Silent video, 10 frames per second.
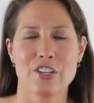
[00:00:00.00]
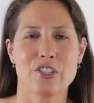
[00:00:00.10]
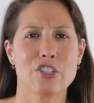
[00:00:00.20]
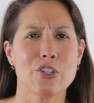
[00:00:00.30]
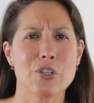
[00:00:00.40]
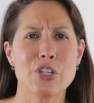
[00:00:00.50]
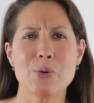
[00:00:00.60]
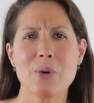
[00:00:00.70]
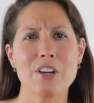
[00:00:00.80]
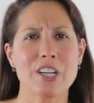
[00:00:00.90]
So
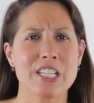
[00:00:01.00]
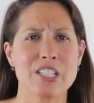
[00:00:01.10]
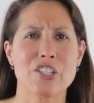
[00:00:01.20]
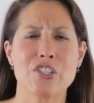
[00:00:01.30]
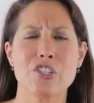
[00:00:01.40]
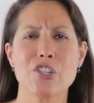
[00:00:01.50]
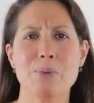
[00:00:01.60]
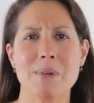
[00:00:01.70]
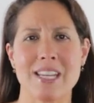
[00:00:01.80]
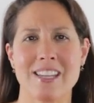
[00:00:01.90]
you are
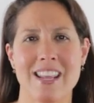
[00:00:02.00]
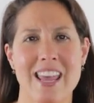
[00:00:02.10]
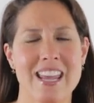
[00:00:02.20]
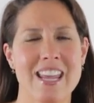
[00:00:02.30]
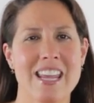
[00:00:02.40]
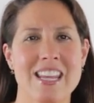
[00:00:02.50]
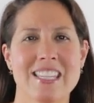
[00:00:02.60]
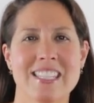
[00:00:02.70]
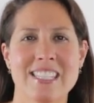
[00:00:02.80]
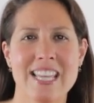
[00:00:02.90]
consuming a
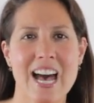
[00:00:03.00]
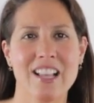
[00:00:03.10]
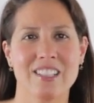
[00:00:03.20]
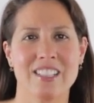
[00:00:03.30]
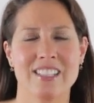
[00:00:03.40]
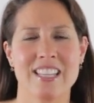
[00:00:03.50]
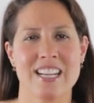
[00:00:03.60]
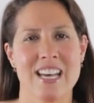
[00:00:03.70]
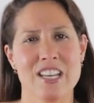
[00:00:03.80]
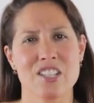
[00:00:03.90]
salad that
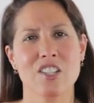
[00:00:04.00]
has